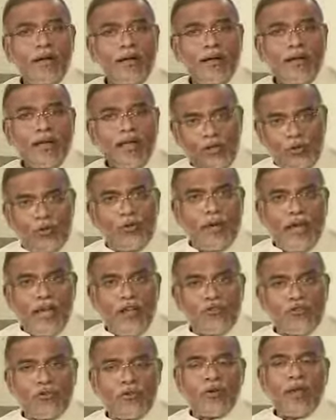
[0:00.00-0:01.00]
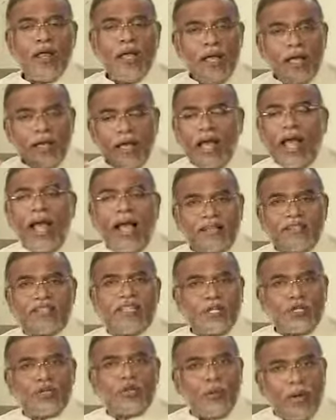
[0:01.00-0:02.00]
education,
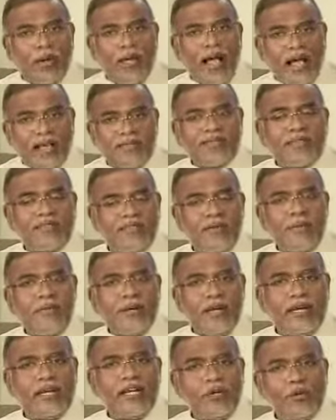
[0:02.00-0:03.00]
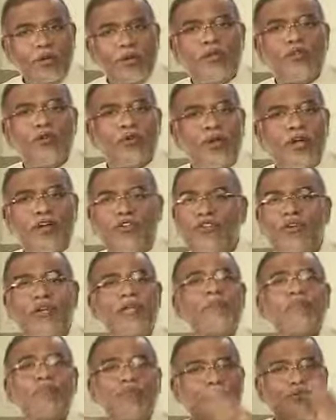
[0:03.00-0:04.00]
accessibility to education
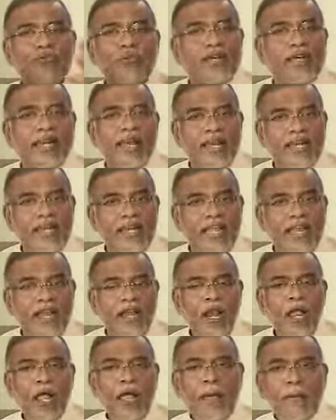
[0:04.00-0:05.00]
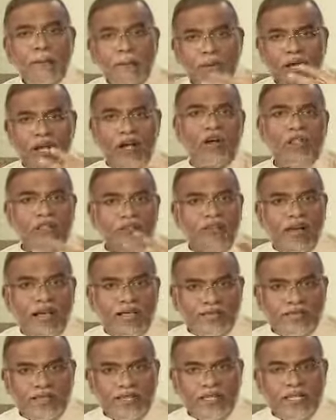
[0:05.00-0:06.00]
improves a great deal because of
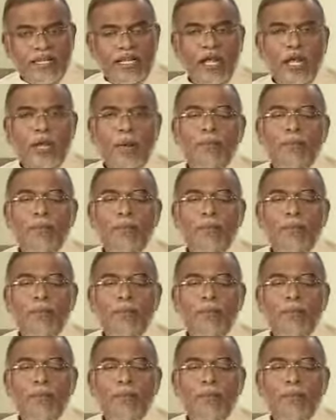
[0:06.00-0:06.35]
ICT,